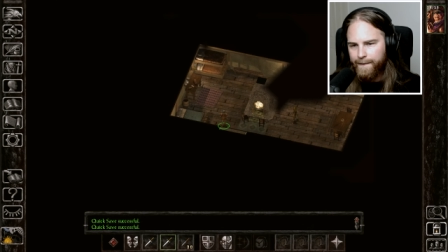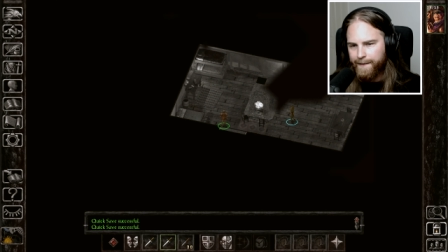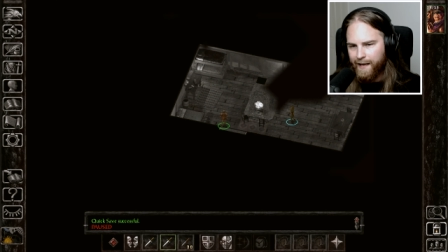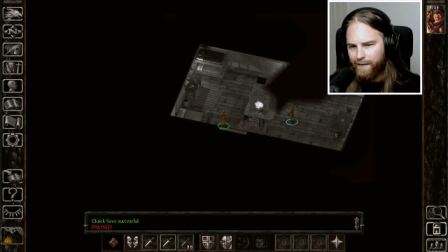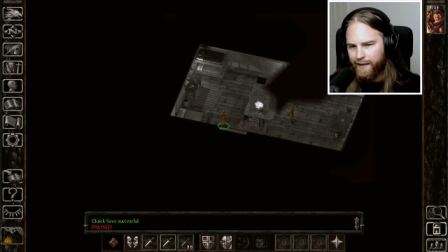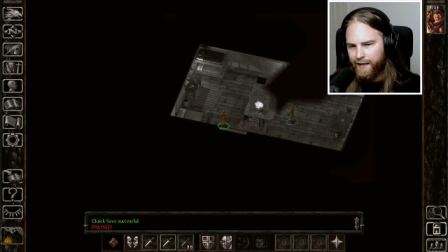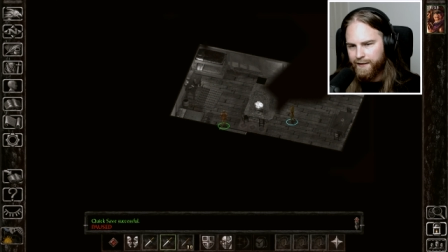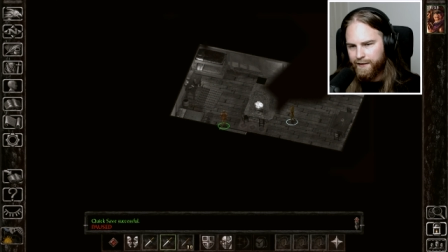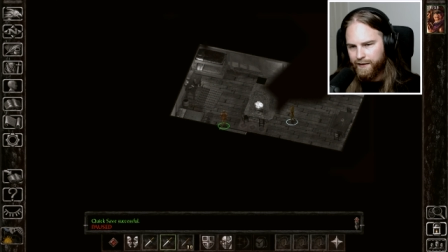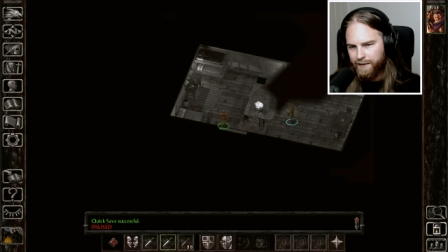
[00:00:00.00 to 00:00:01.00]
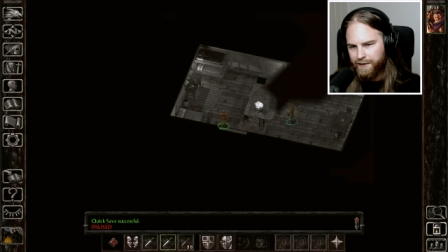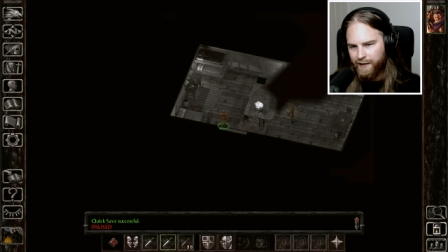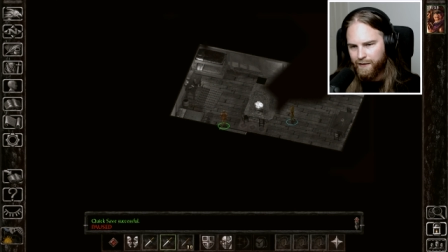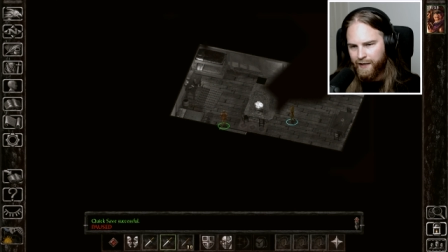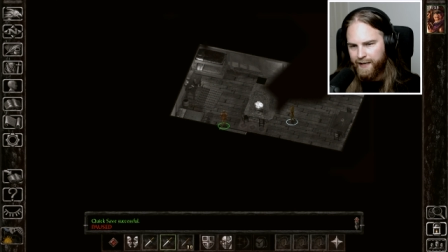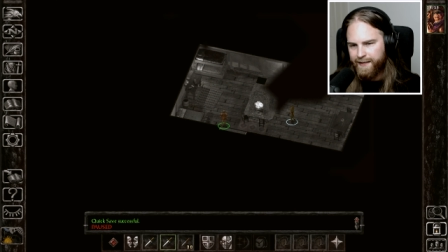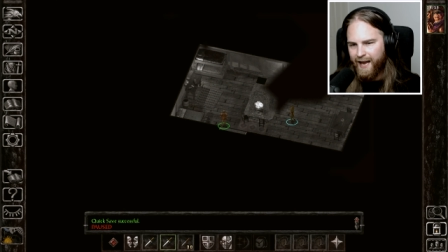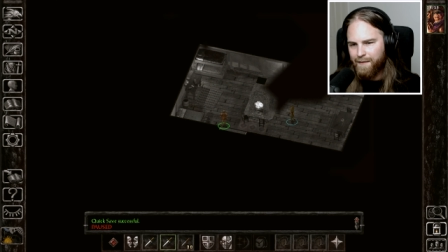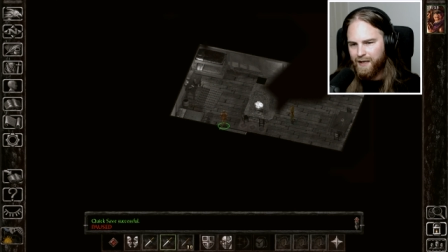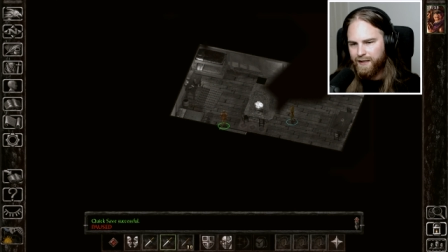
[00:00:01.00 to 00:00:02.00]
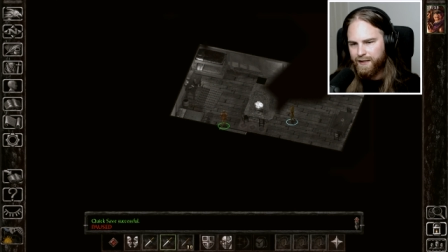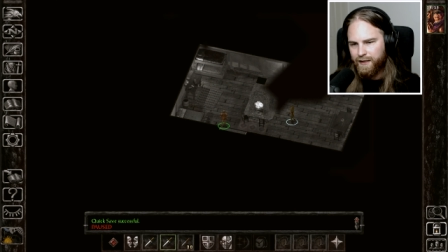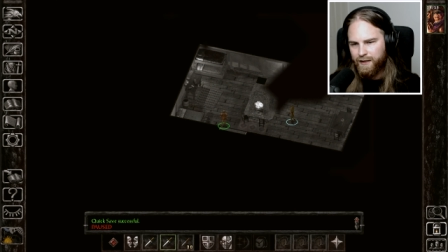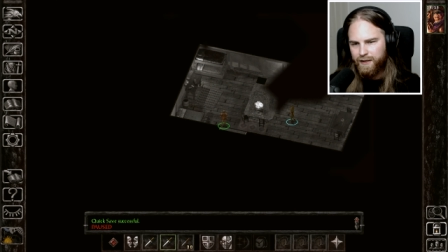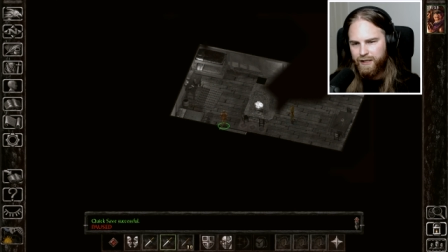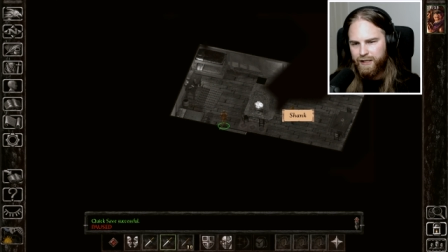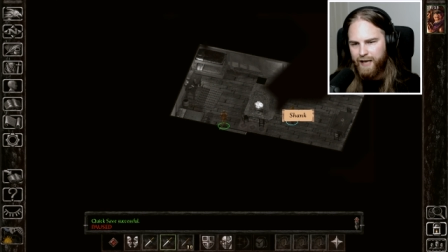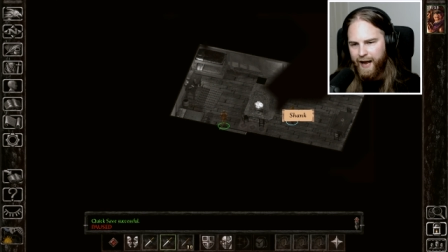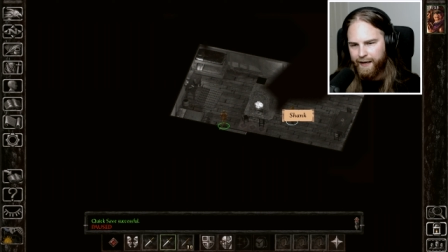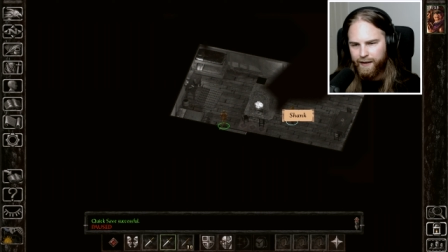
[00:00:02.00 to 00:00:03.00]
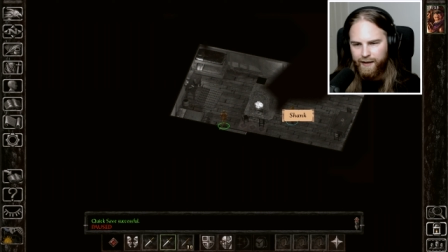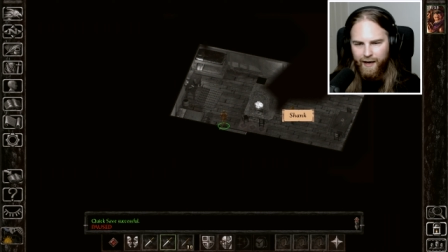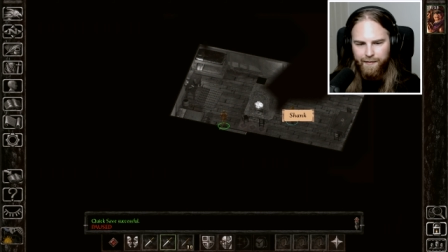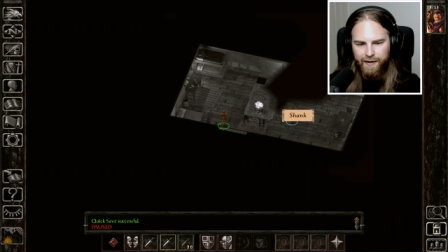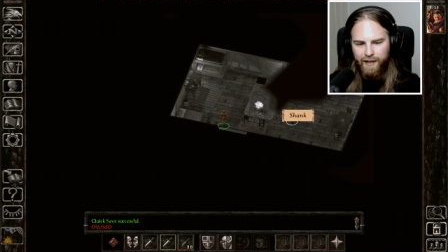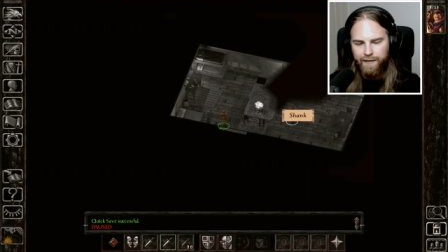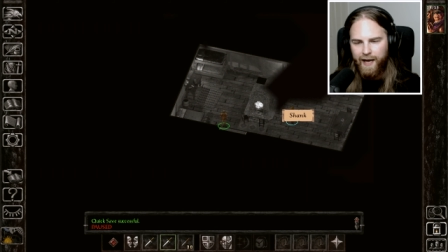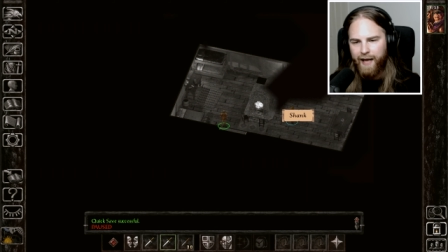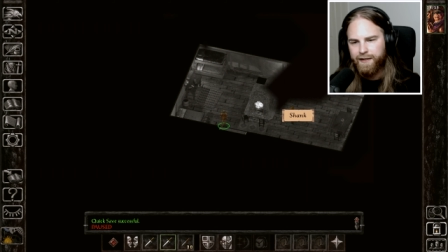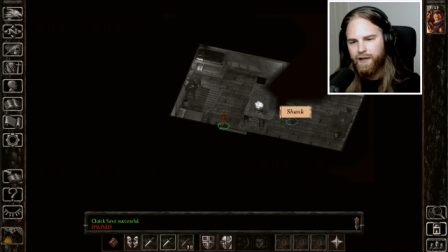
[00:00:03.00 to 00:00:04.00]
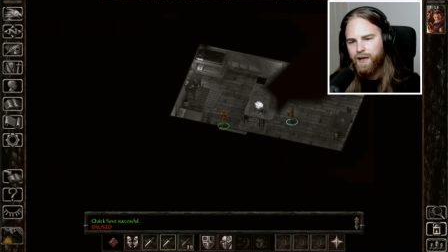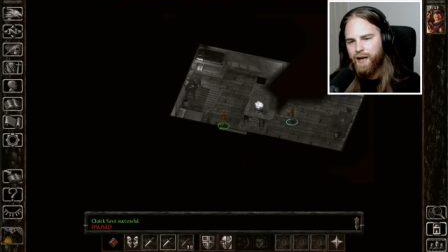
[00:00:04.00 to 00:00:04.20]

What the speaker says: There he is. So his name is Shank, I believe, yes.